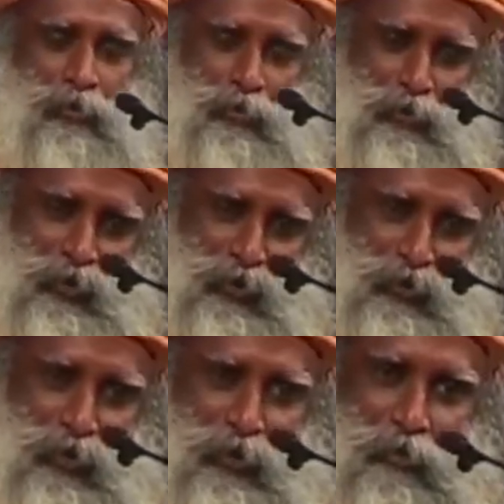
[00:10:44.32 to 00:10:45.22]
took his
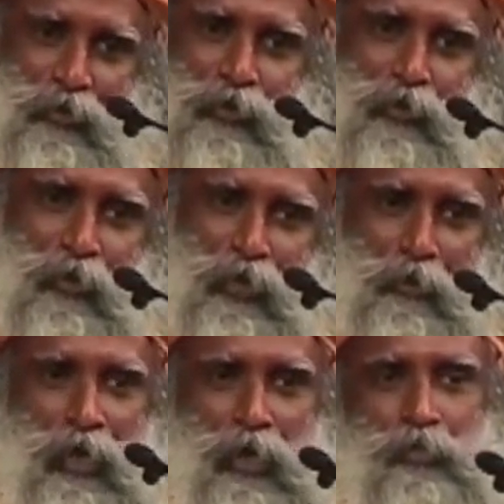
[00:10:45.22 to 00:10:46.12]
trunk, rolled
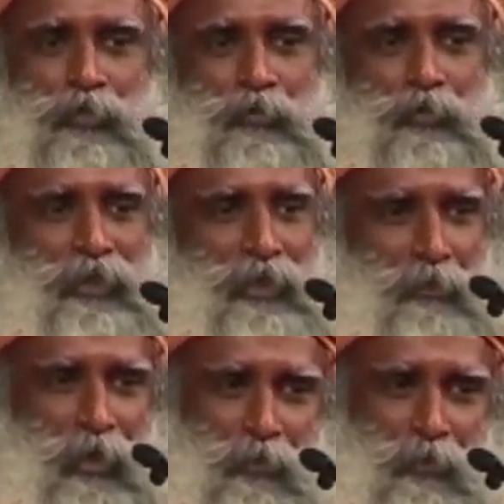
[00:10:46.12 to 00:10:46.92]
him up, picked him